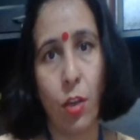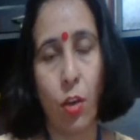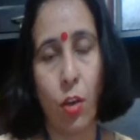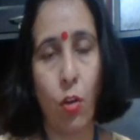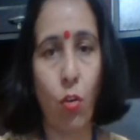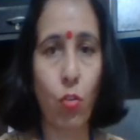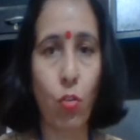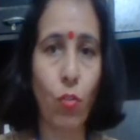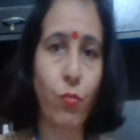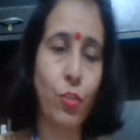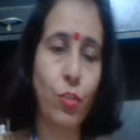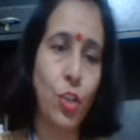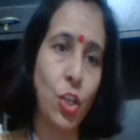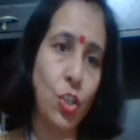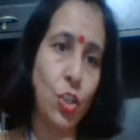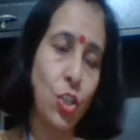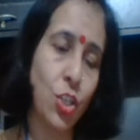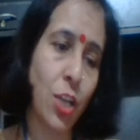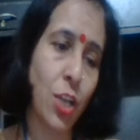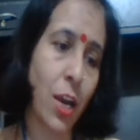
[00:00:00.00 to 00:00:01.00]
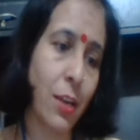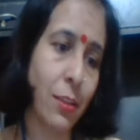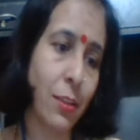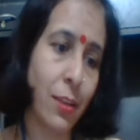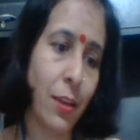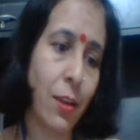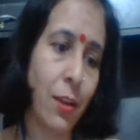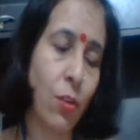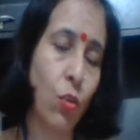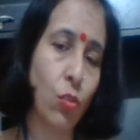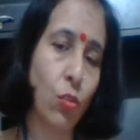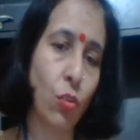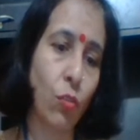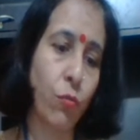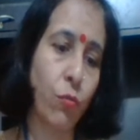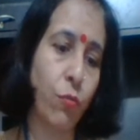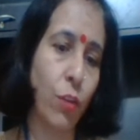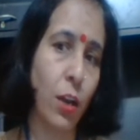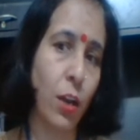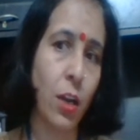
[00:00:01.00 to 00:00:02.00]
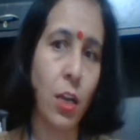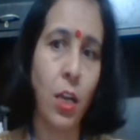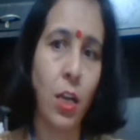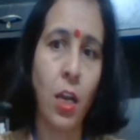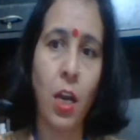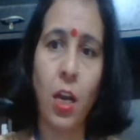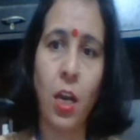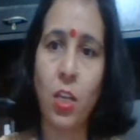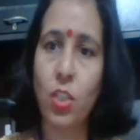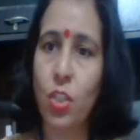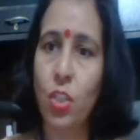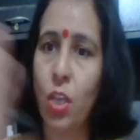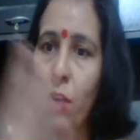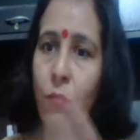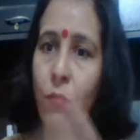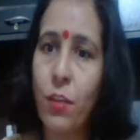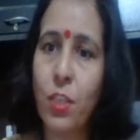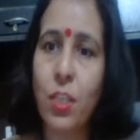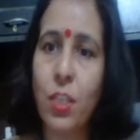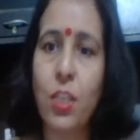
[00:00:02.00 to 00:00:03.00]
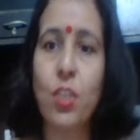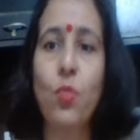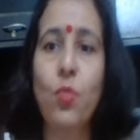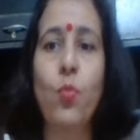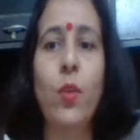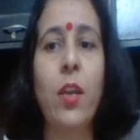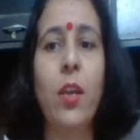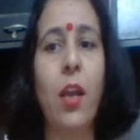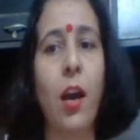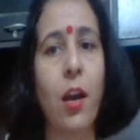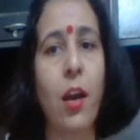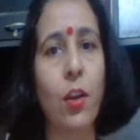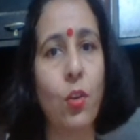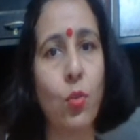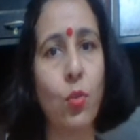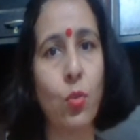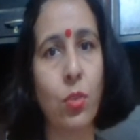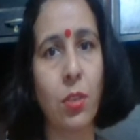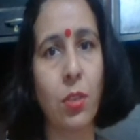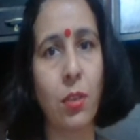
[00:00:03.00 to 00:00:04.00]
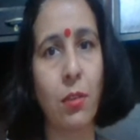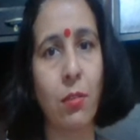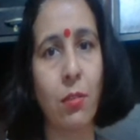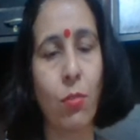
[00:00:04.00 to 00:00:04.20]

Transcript: Lot of changes are there, lot of services we are using,